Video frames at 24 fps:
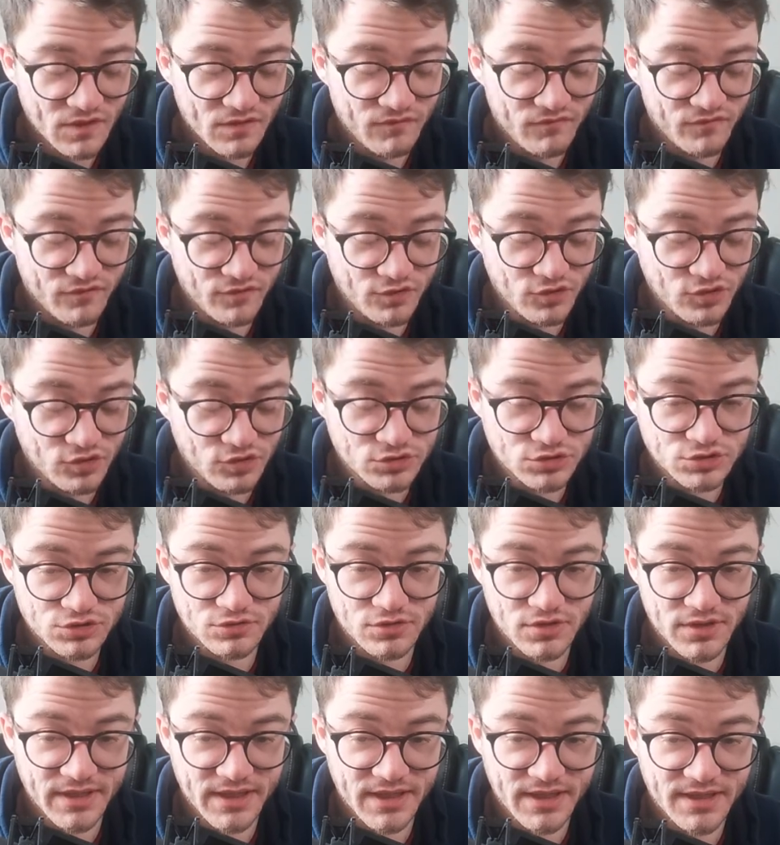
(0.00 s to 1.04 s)
Fusion
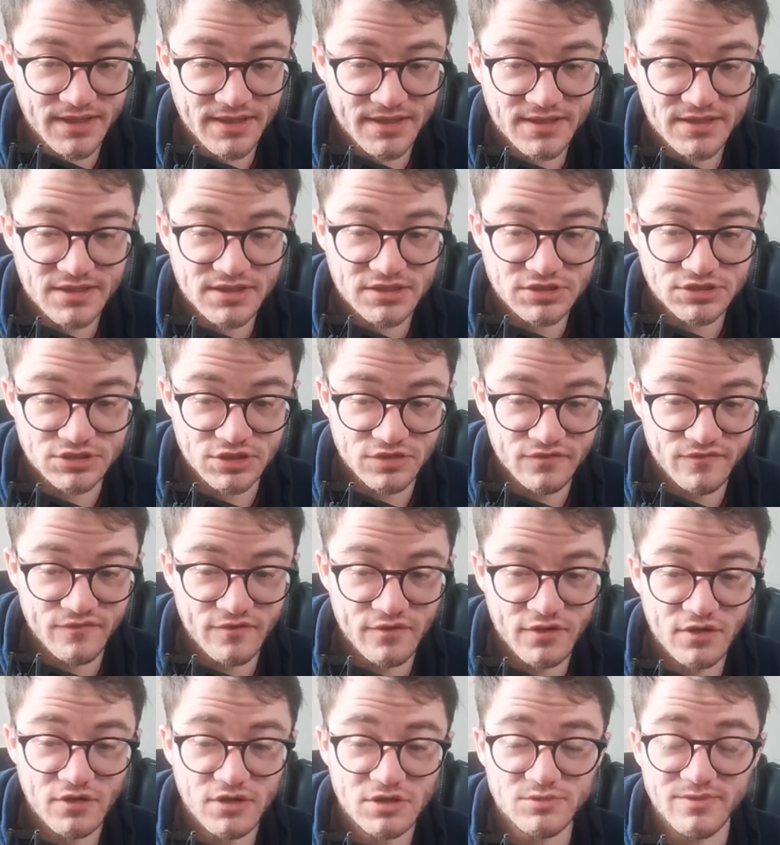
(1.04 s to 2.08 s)
Strike. So
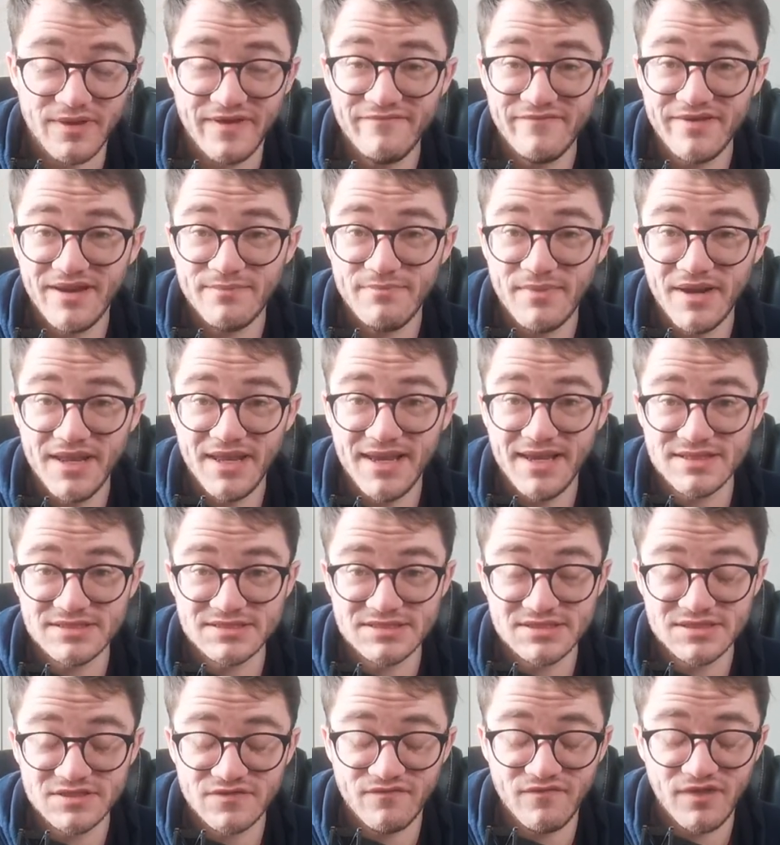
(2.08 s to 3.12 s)
far, guys, we haven't had many hits
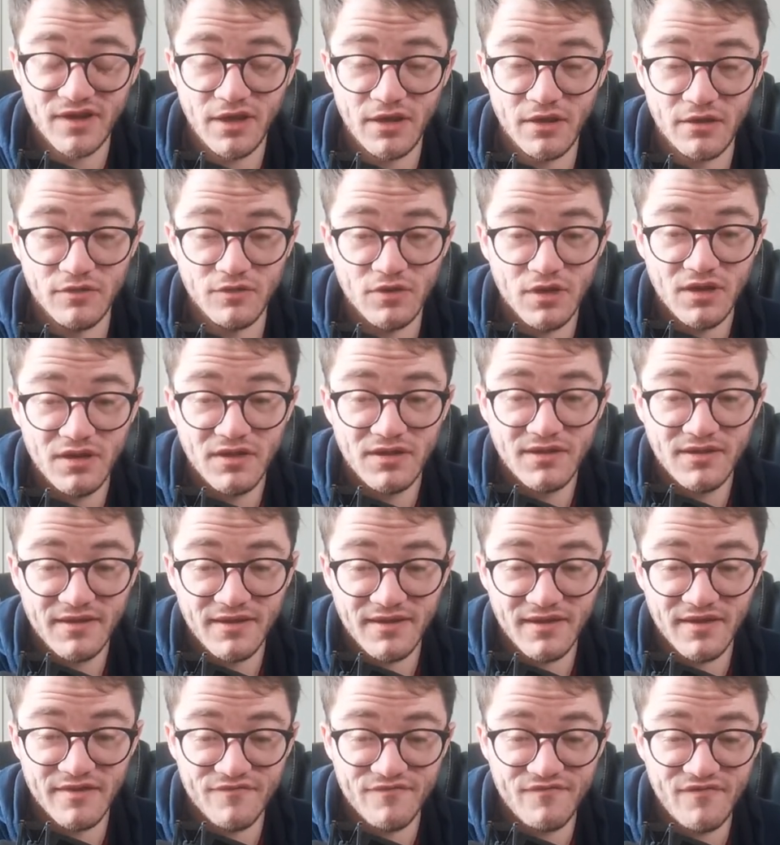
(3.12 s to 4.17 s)
in this video.
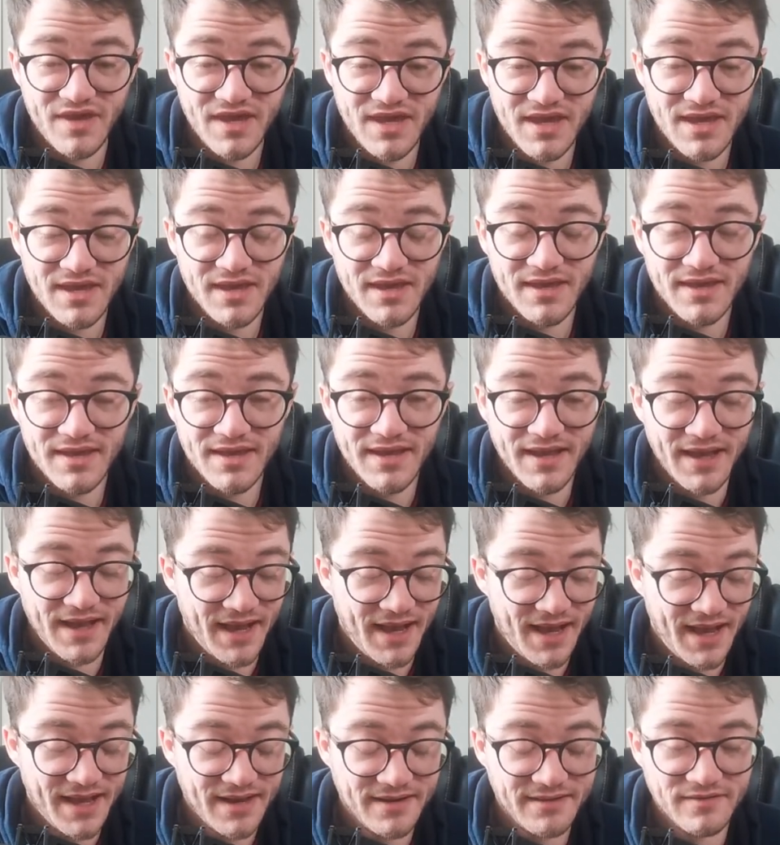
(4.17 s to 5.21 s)
A V
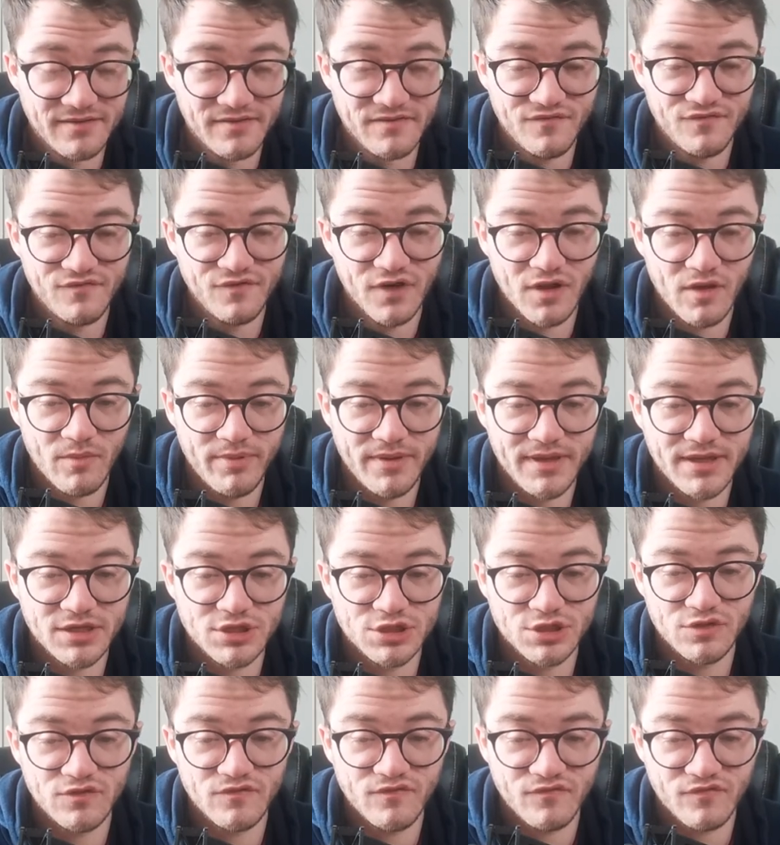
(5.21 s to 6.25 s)
and the full art
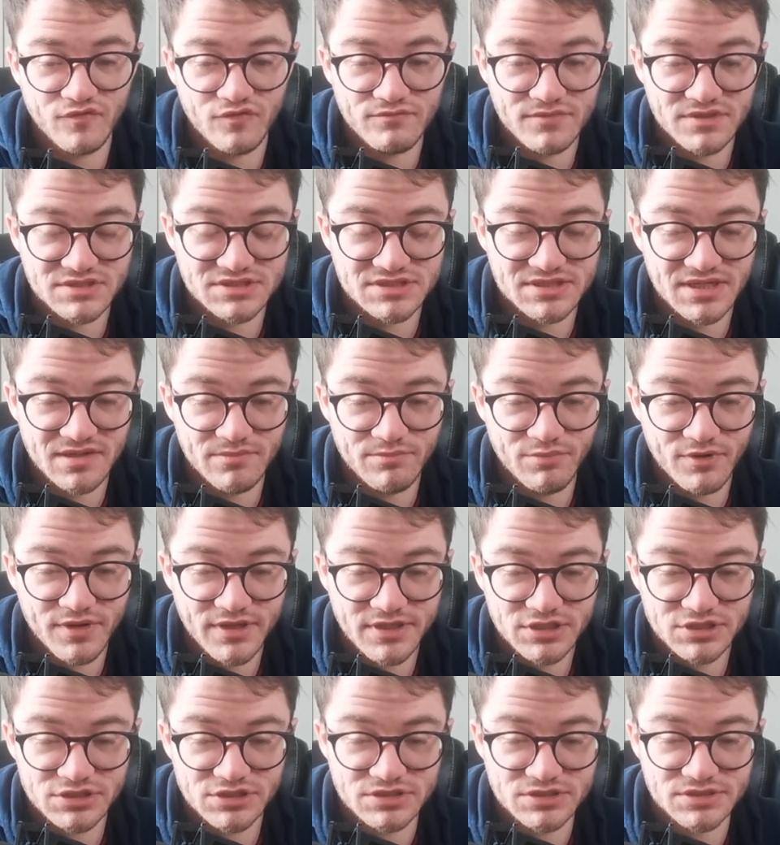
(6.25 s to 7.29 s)
Pikachu from
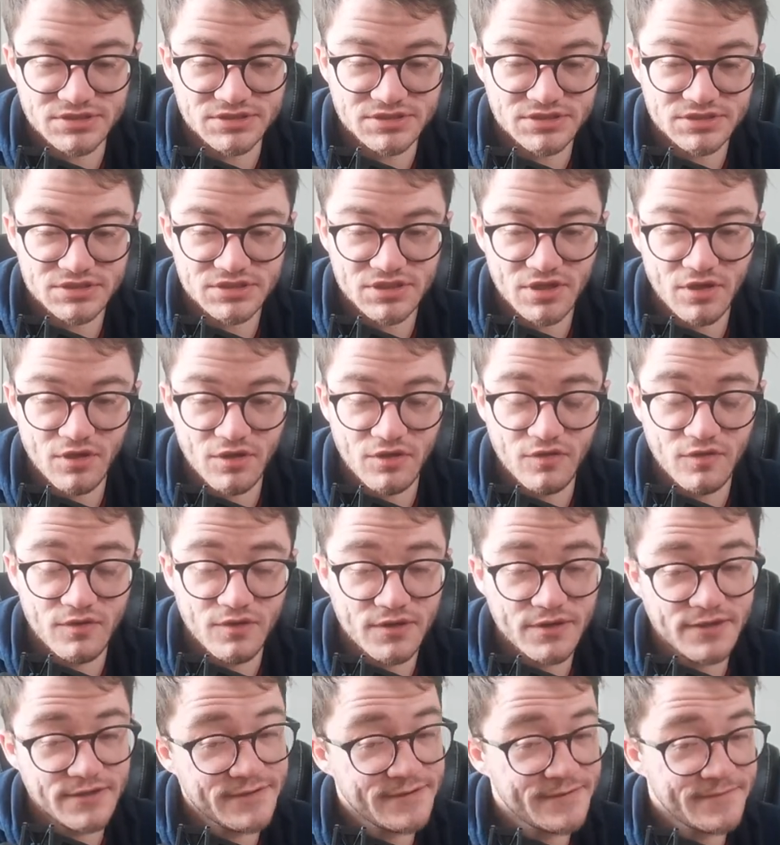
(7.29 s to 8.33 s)
Celebrations, so
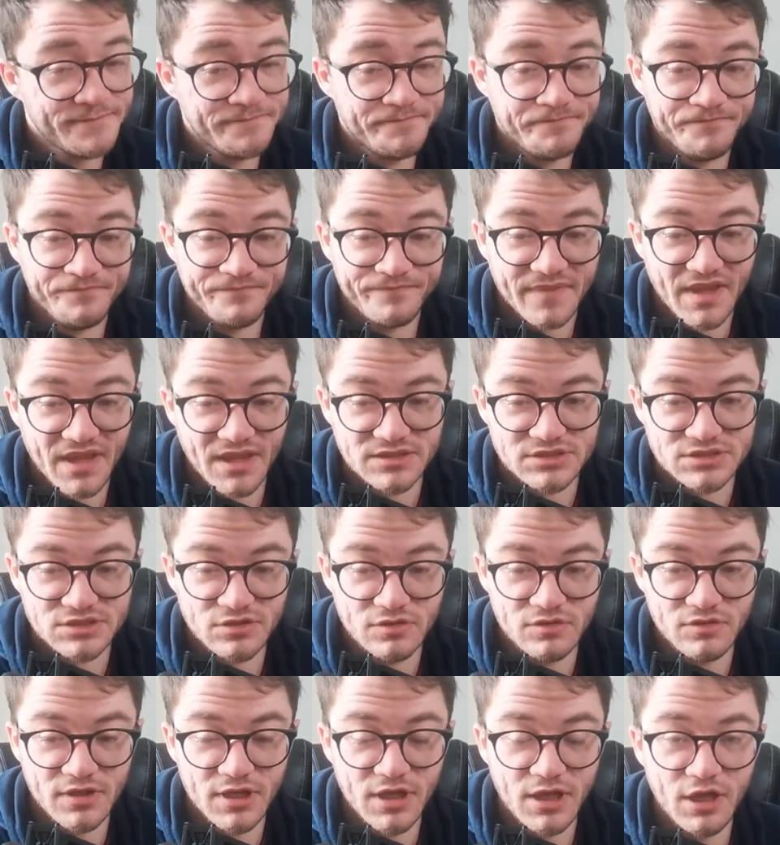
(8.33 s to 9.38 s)
it's
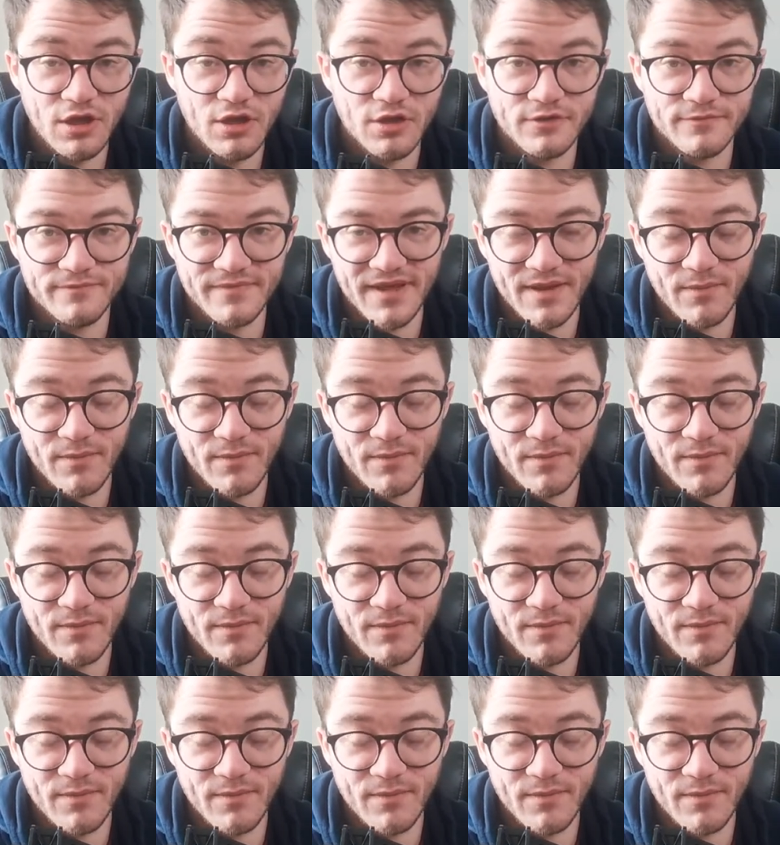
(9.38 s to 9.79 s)
not looking good.